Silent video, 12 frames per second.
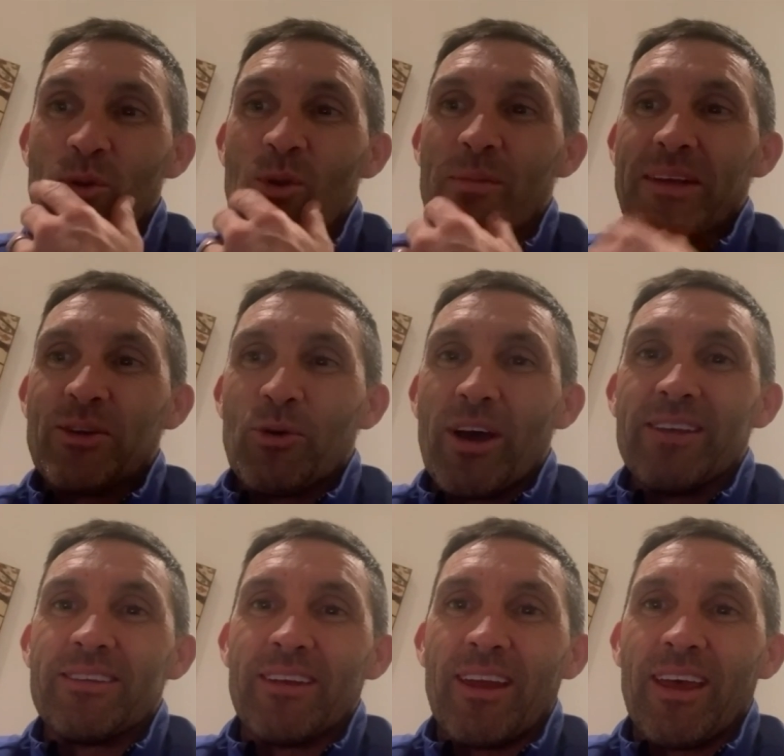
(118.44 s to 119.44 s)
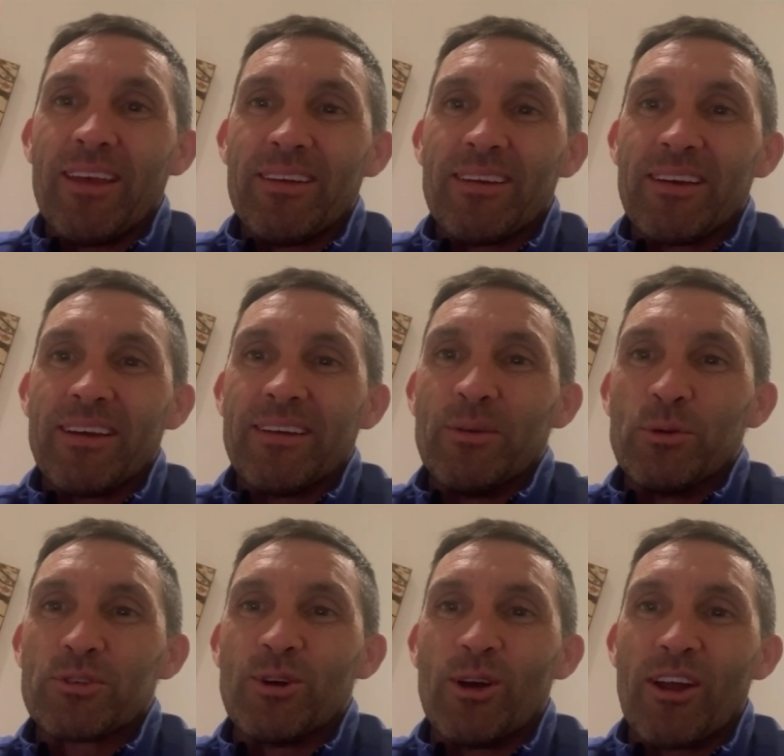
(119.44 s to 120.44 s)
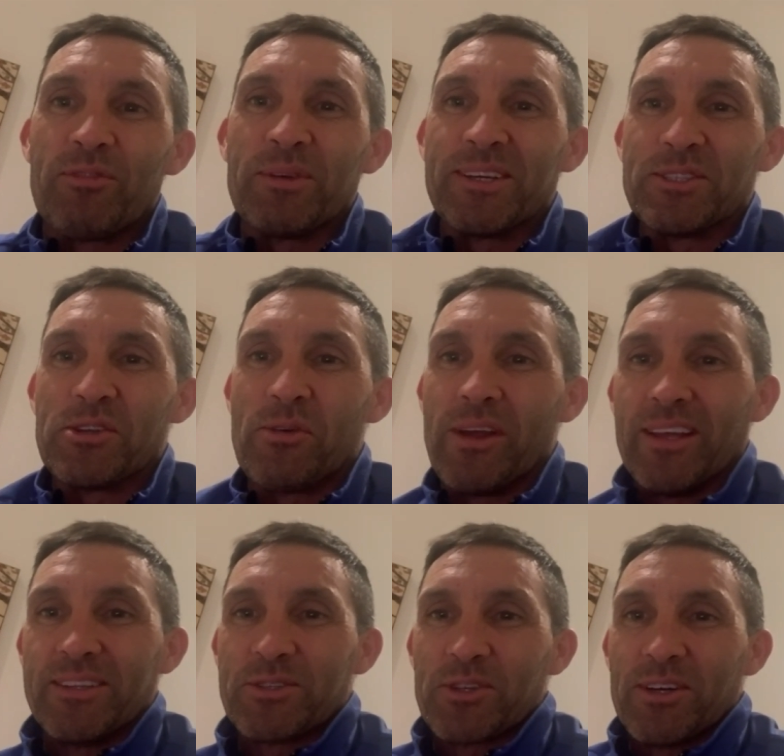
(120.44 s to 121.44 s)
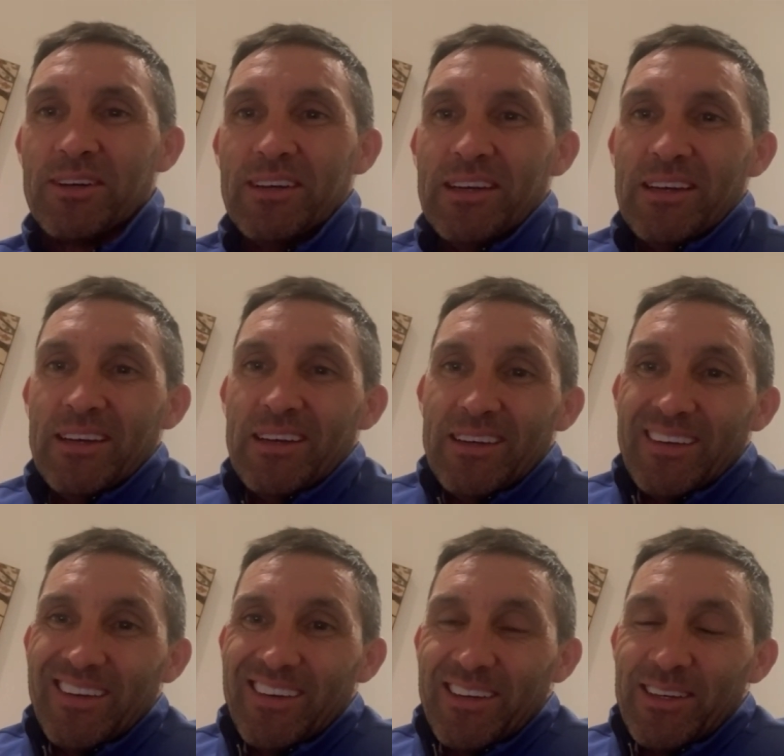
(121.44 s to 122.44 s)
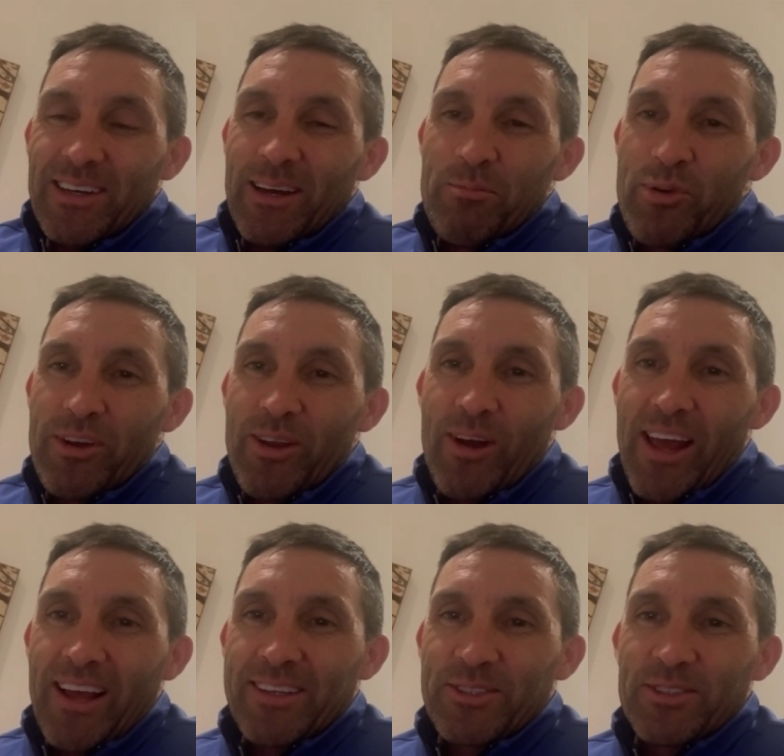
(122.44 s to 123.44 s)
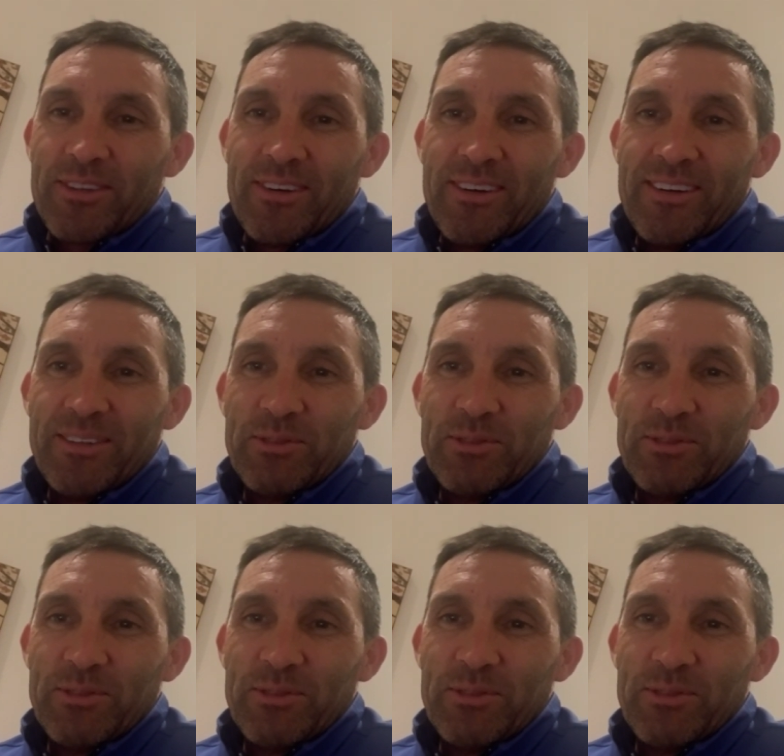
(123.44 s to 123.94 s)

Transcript: we were meant to ride today, and it was called off because of the rain. So I'm pretty relaxed. So